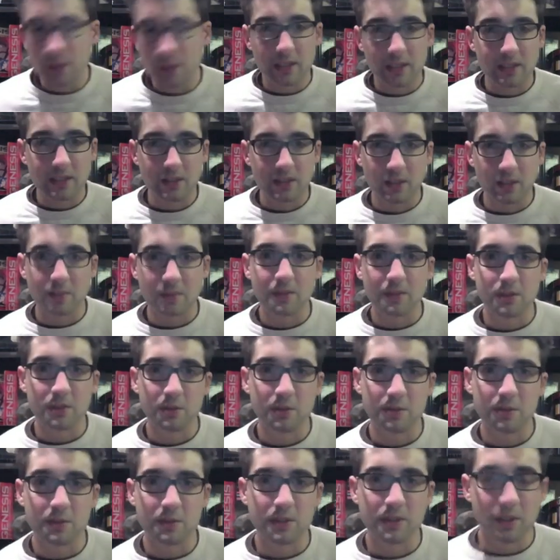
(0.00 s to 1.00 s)
lazy to hook up the
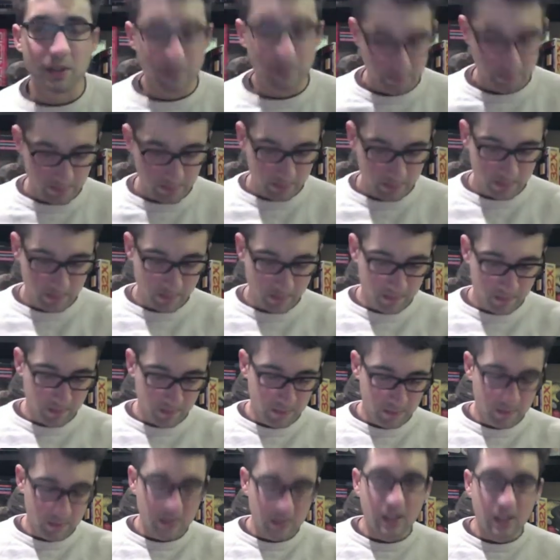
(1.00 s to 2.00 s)
Super Scope.
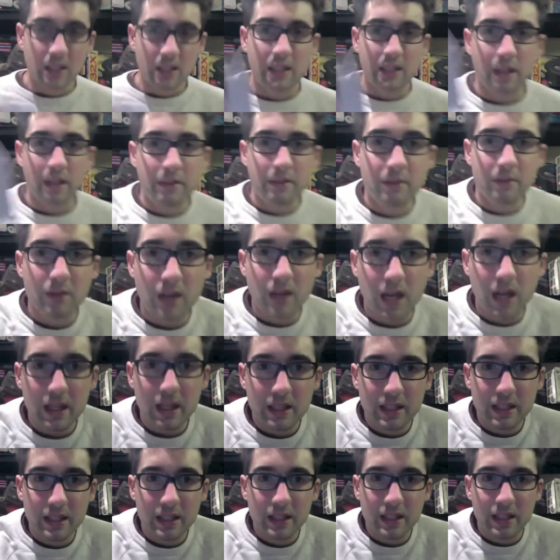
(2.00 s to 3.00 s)
Cutthroat
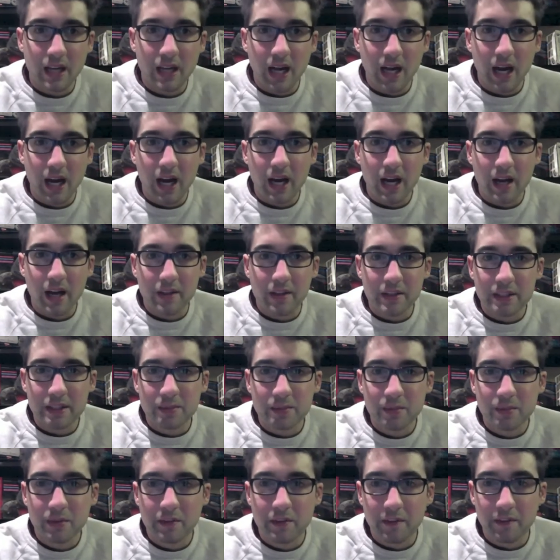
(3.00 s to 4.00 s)
Island,
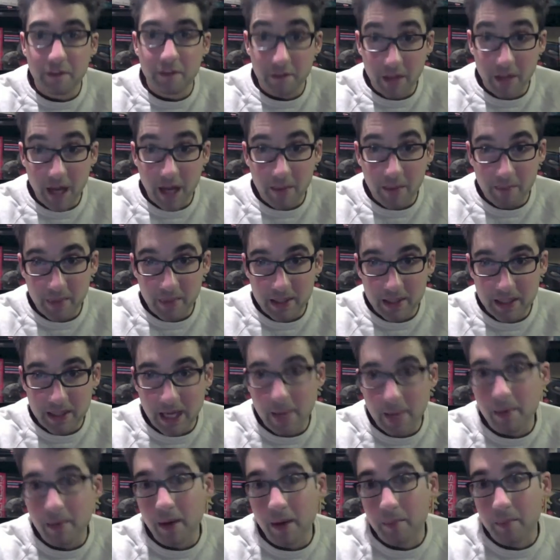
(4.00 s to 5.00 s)
this movie flopped big
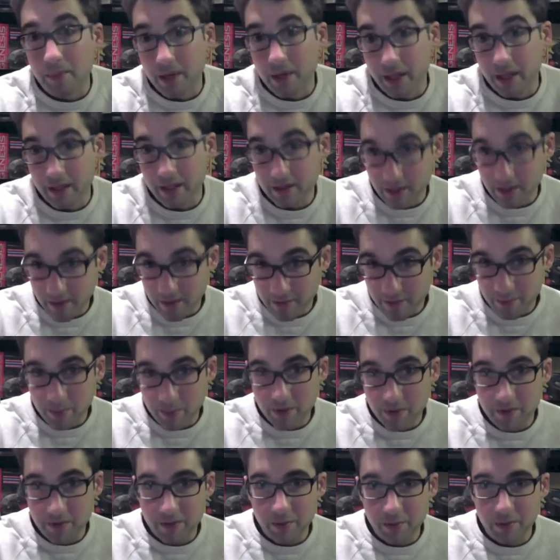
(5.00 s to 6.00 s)
time, but I love the
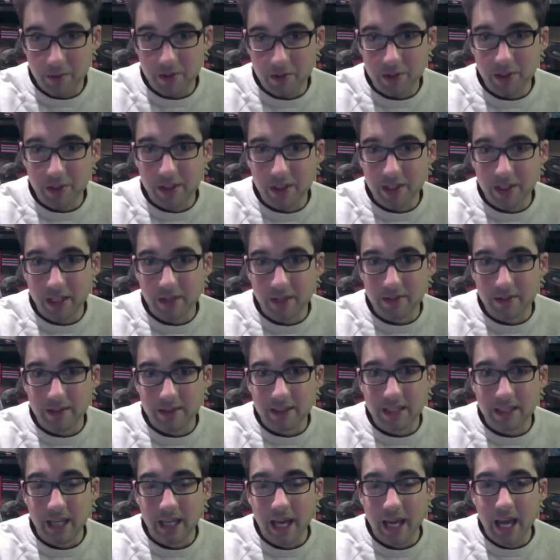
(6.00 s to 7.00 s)
movie with Gina
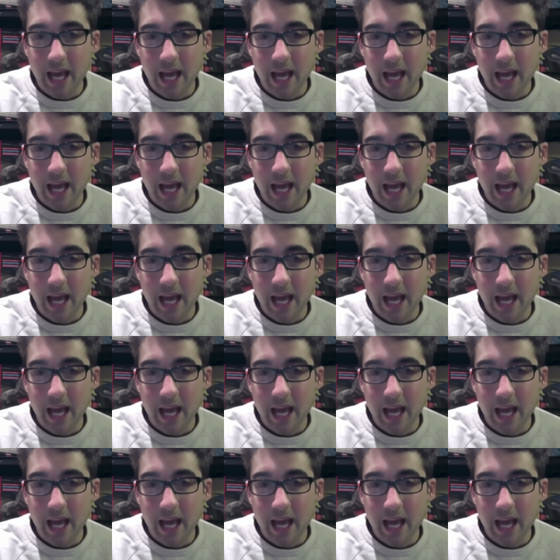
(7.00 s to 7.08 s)
Davis.